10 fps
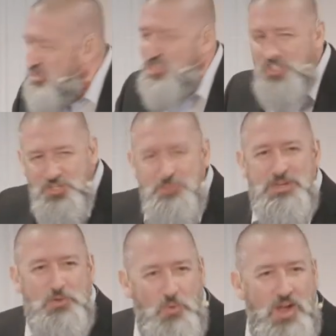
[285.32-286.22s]
just a little
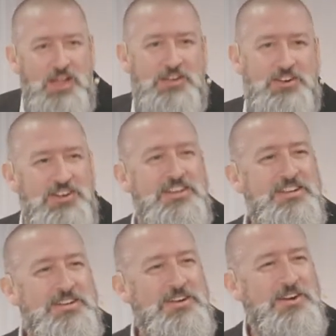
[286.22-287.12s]
bit quieter.
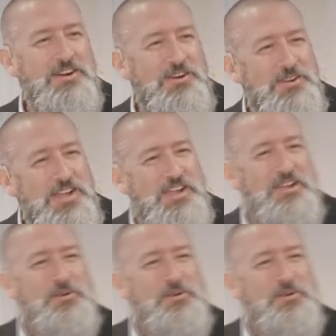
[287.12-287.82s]
Okay,